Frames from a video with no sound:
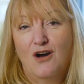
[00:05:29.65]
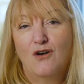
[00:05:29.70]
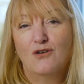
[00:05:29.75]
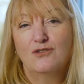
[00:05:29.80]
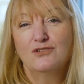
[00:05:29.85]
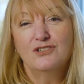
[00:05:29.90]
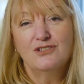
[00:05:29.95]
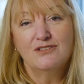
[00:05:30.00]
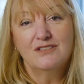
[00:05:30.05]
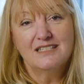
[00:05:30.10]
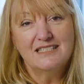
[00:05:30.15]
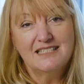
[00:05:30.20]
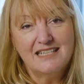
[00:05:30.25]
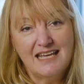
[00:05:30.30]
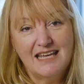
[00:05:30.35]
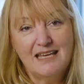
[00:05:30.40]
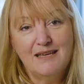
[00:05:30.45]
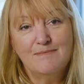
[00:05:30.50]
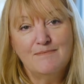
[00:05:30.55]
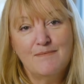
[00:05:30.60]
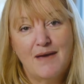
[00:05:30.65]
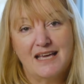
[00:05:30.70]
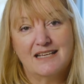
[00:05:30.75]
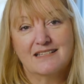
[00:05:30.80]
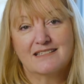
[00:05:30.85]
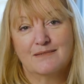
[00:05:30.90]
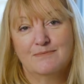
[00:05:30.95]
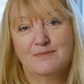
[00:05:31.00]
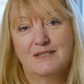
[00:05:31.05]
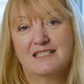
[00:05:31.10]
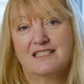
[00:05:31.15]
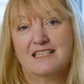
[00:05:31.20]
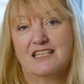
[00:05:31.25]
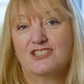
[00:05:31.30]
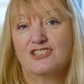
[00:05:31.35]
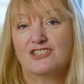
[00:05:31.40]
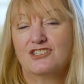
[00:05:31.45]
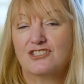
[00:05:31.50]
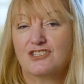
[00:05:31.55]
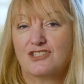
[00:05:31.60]
or do the team make some
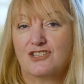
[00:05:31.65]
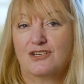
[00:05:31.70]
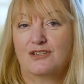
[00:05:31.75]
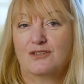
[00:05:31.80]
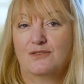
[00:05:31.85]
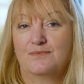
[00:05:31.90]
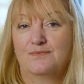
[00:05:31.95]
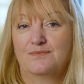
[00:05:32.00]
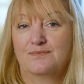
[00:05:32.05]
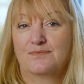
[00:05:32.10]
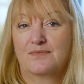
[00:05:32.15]
decisions too?